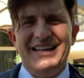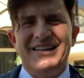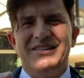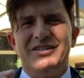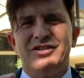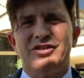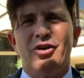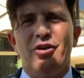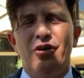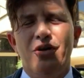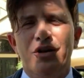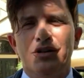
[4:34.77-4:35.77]

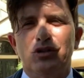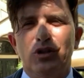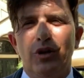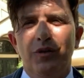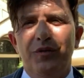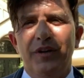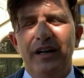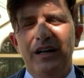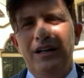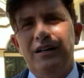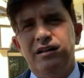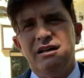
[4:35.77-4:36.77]

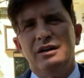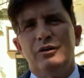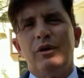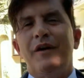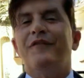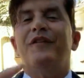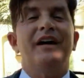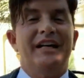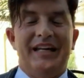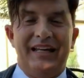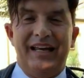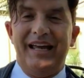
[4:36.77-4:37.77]

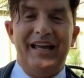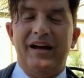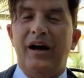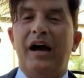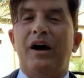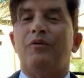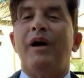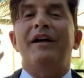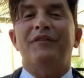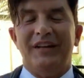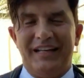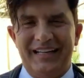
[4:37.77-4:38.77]

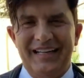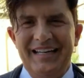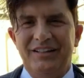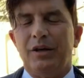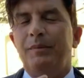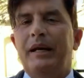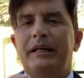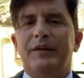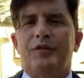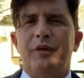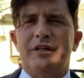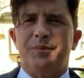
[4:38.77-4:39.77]
Sulforaphane. There are many
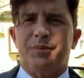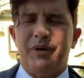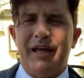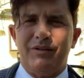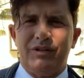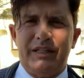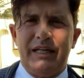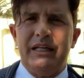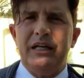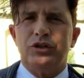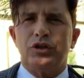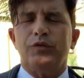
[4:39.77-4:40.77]
different ways of pronouncing it.
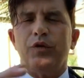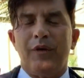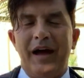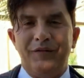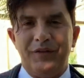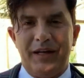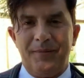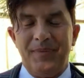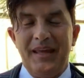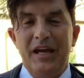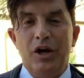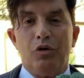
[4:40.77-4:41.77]
Sulforaphane,
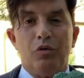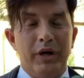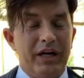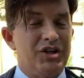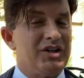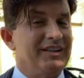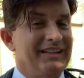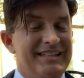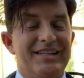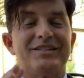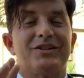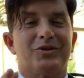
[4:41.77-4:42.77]
which this
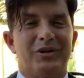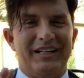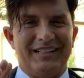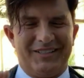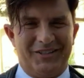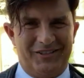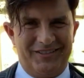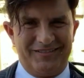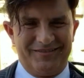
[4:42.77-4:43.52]
is critical.